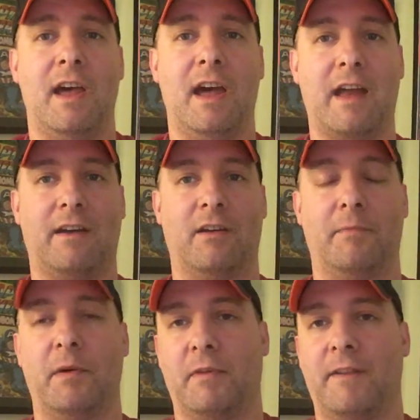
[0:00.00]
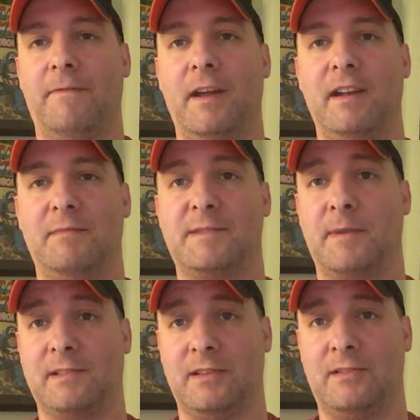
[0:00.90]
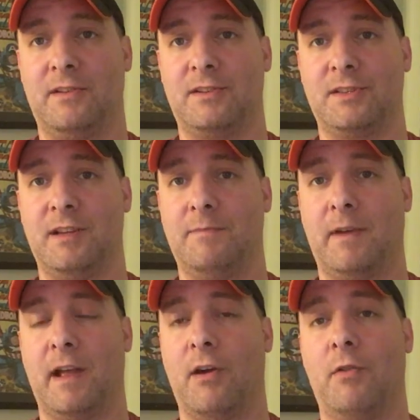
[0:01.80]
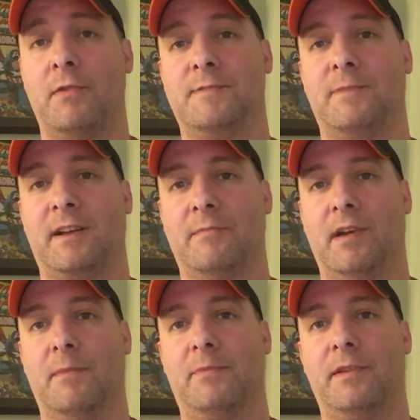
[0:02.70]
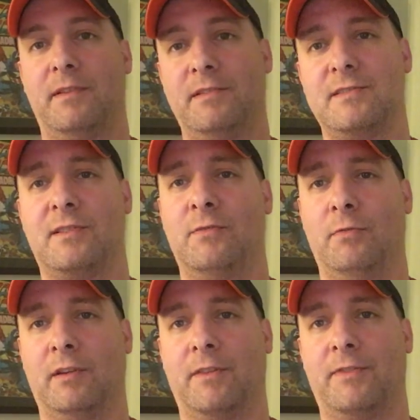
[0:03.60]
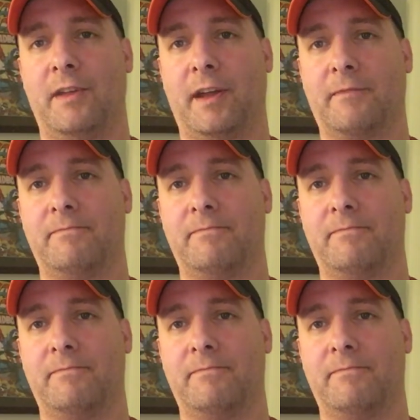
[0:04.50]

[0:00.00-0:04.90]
I don't know. But when I find them, especially dirt cheap, I always pick them up. Just a cool little thing.